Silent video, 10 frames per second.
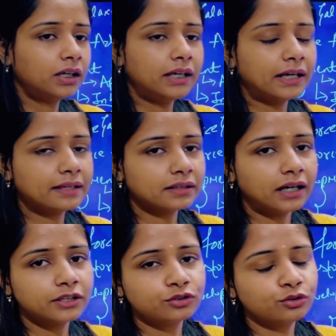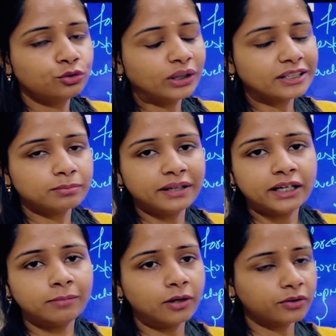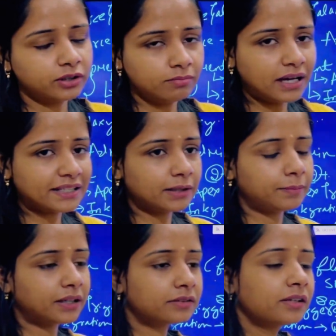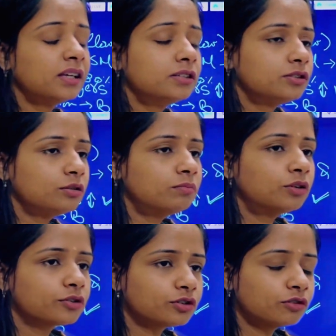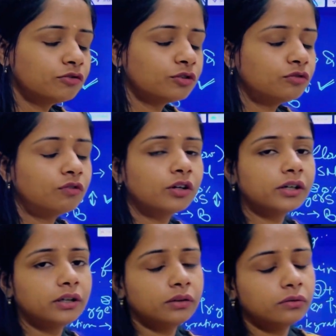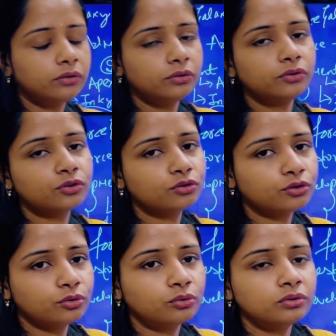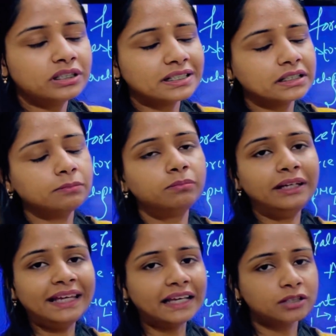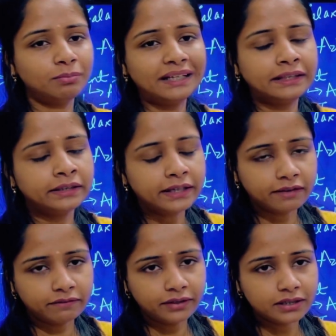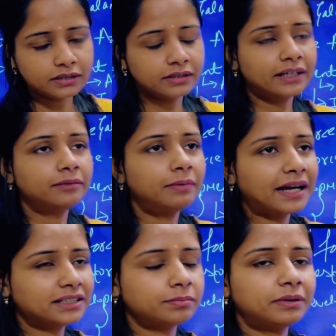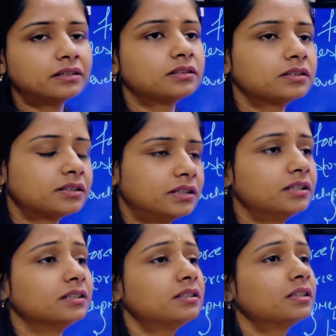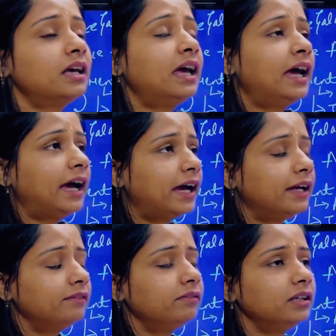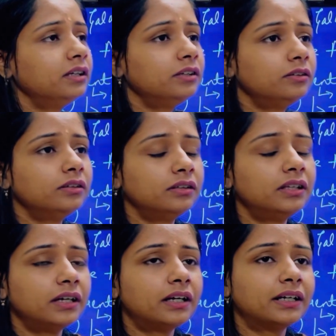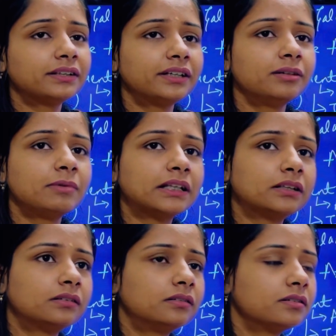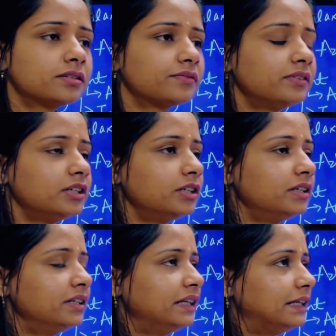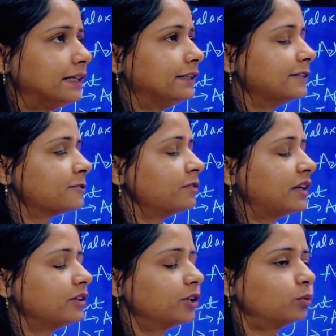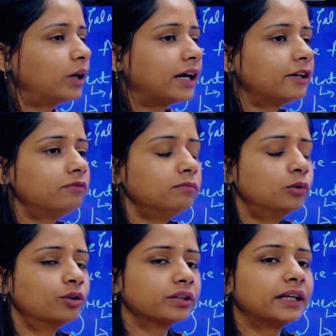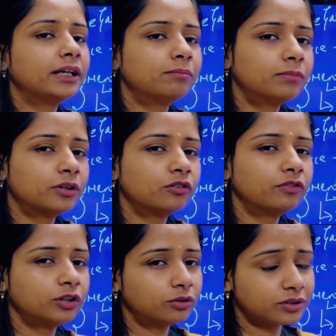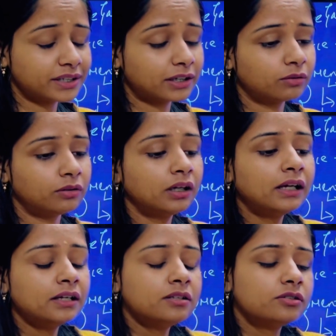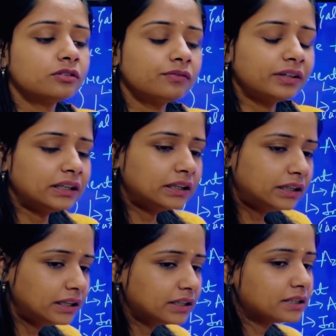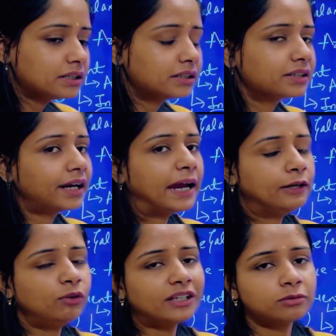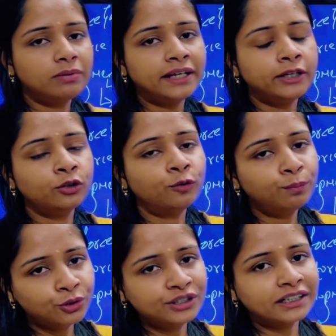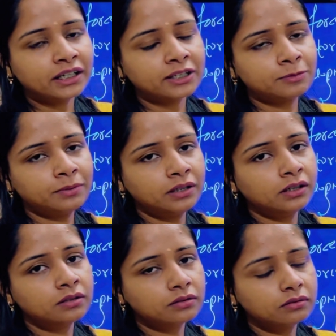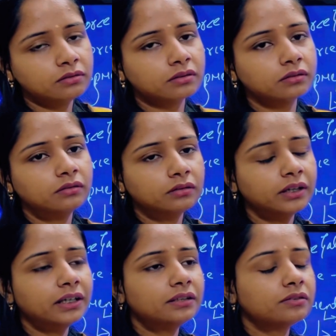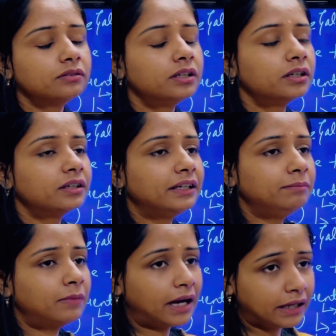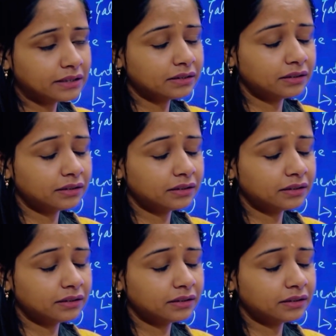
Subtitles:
he has asked you to explain about the batch apex, so most of you, what you used to do, just simply explain the definition that batch apex is this, and there are three methods, we needed this when required more than number of records and all. So with this, try to explain your project experience also, okay? So there, in my